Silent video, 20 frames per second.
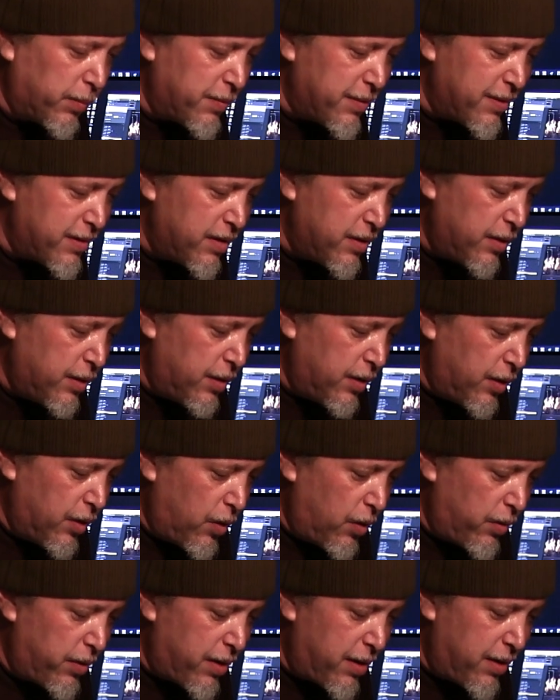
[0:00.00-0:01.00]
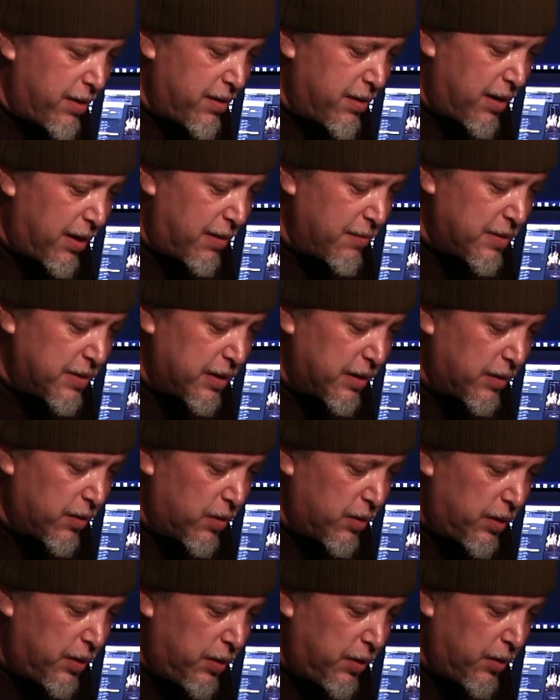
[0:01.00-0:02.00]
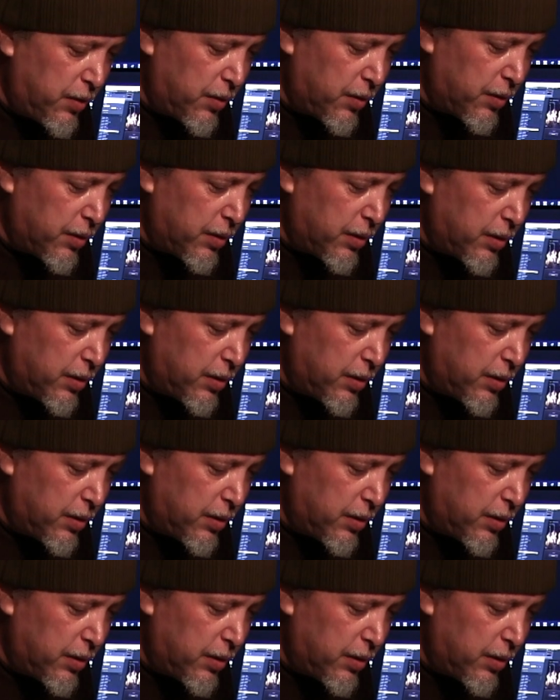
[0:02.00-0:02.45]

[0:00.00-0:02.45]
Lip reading: but hold on, I'm just going to go here